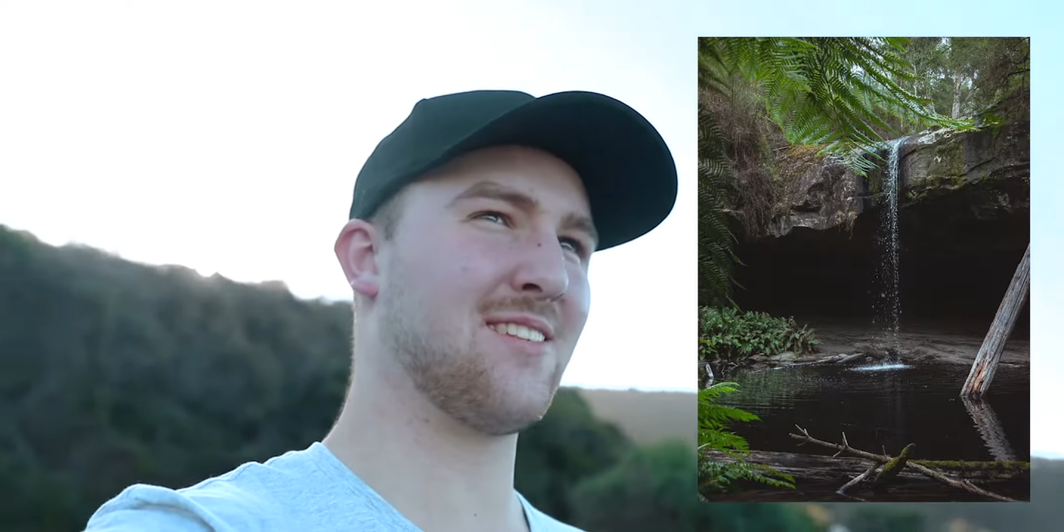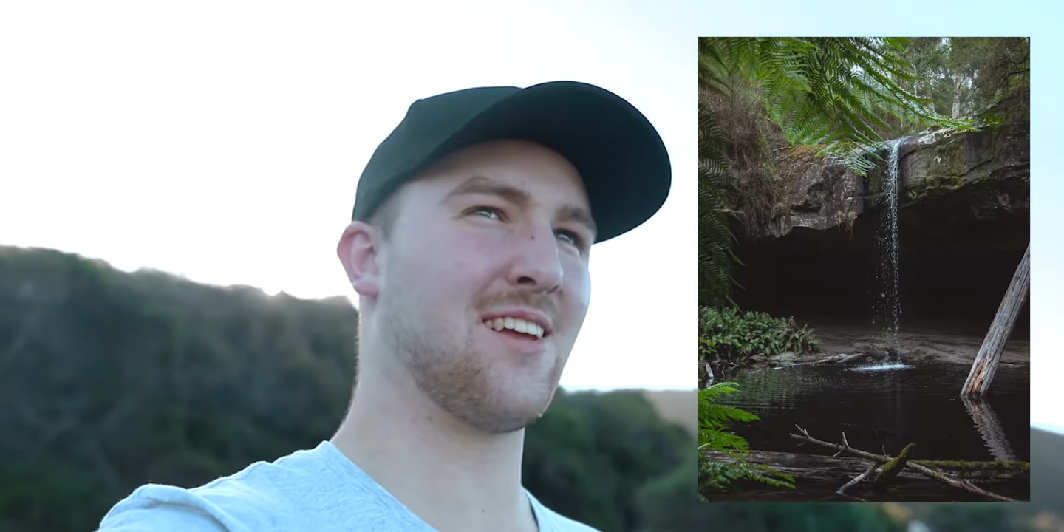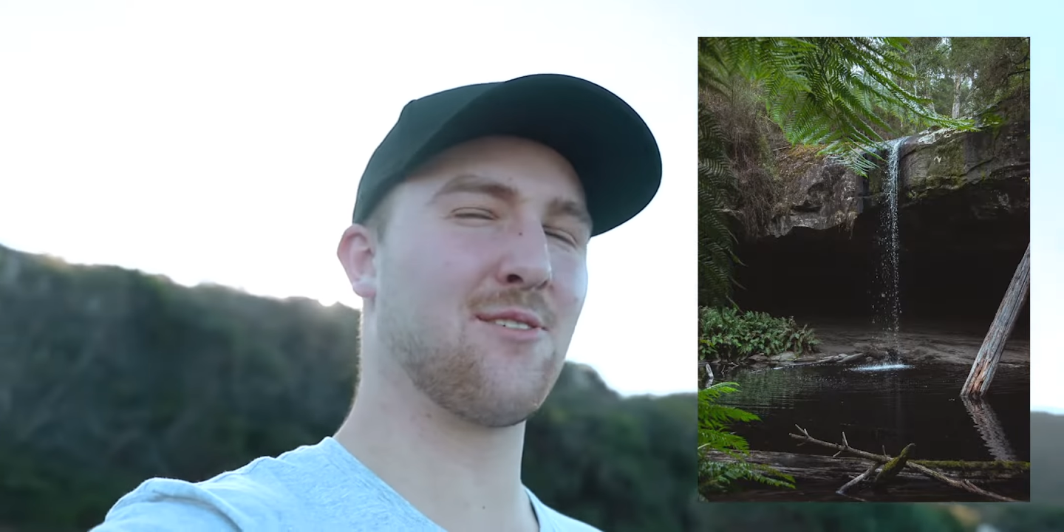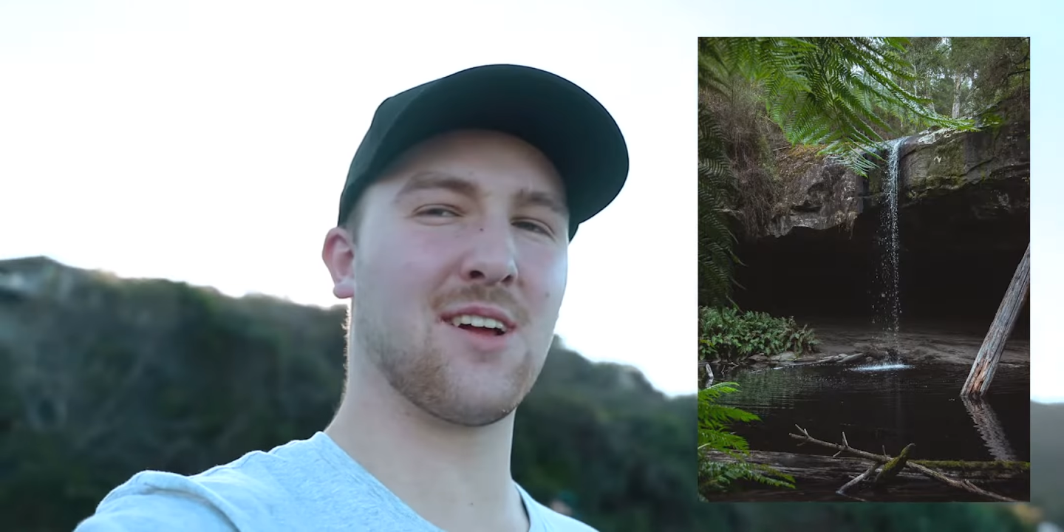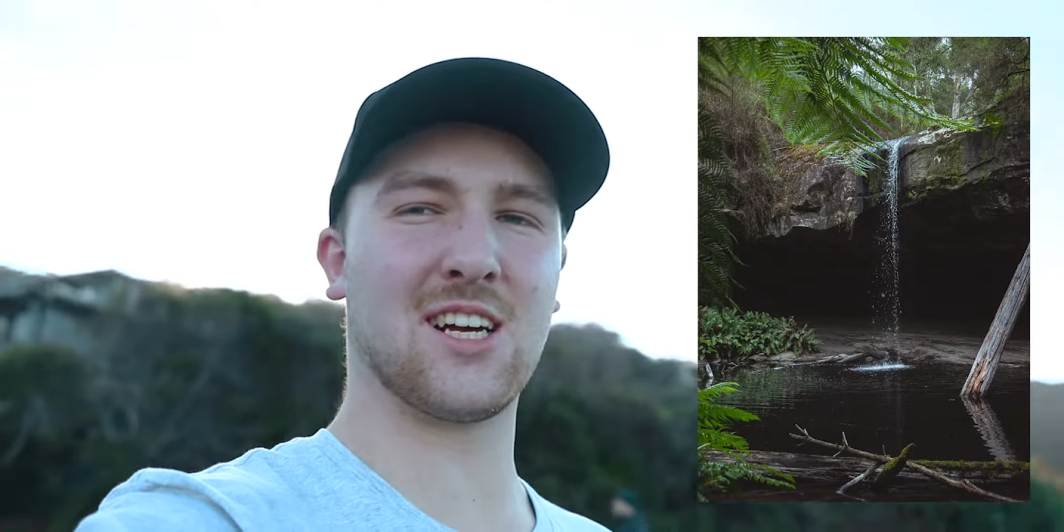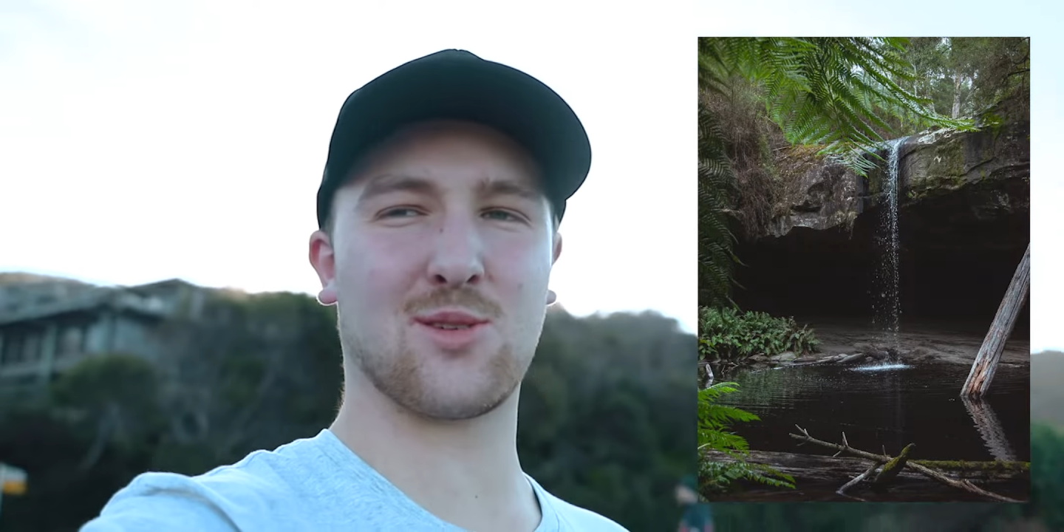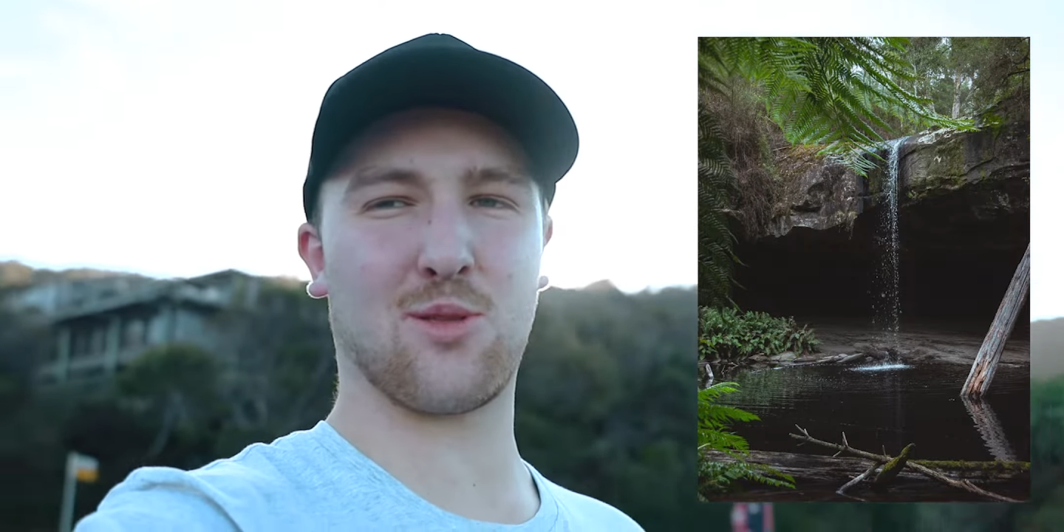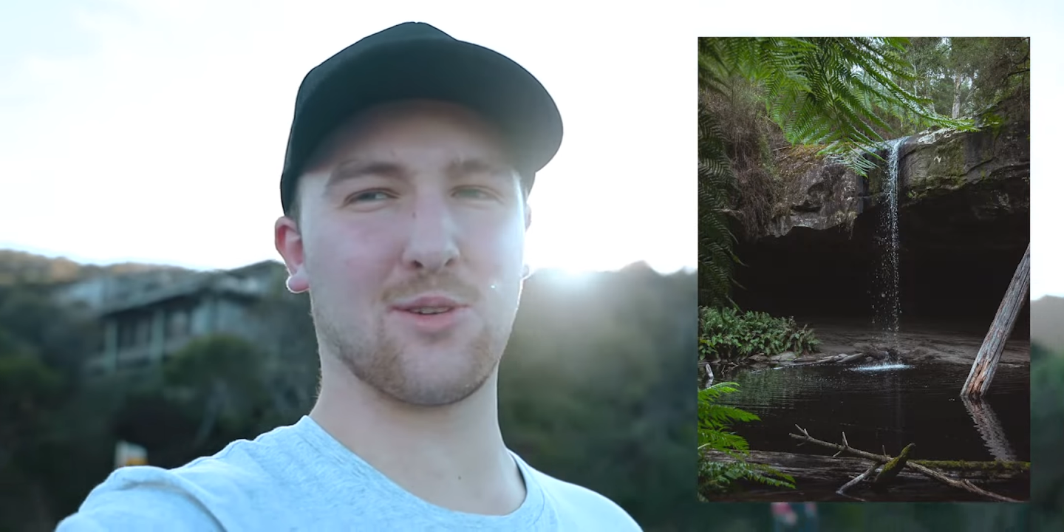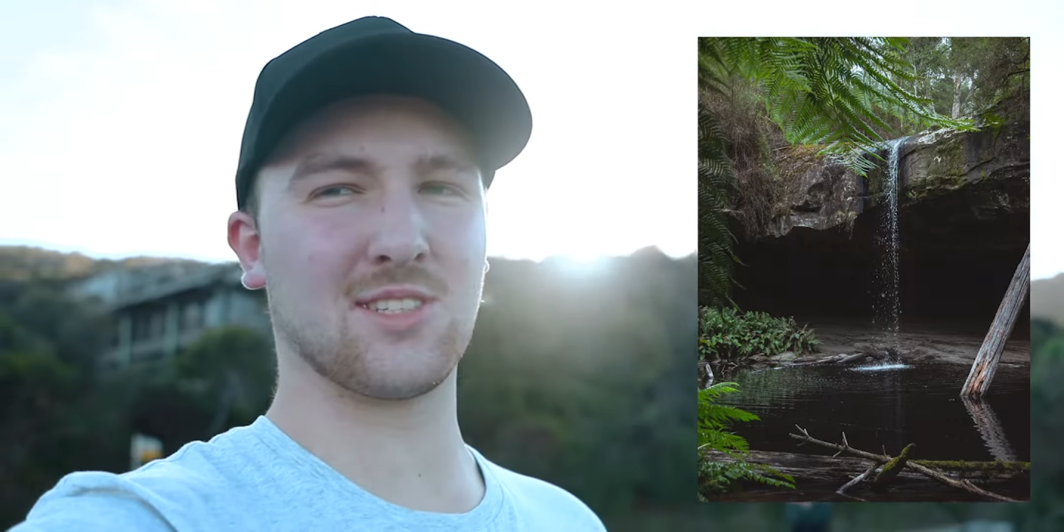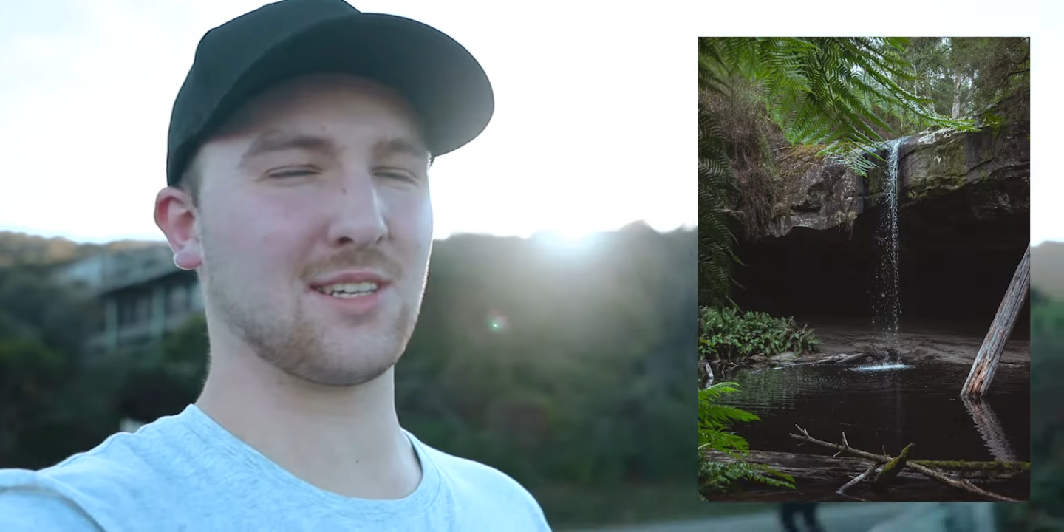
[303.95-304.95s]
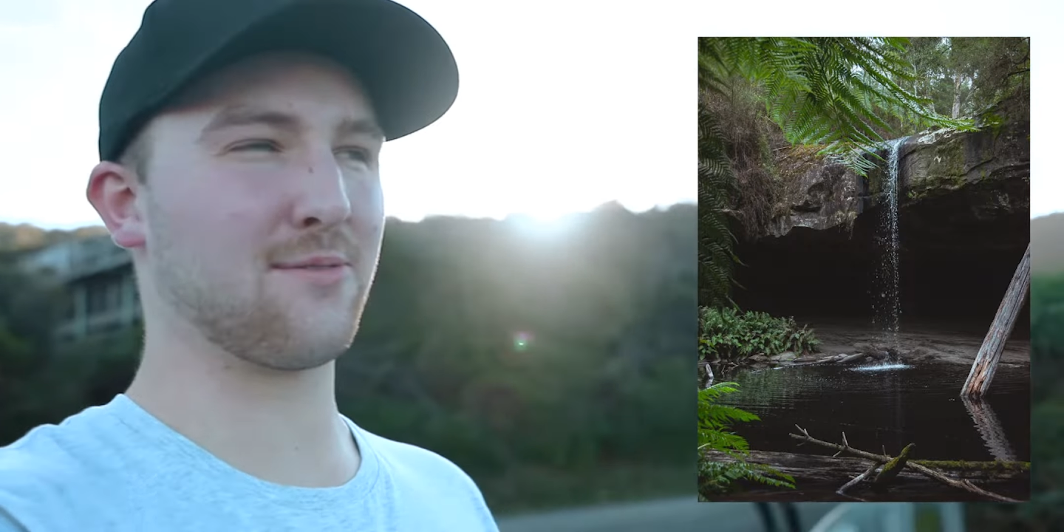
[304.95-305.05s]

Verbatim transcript: didn't realize we thought was a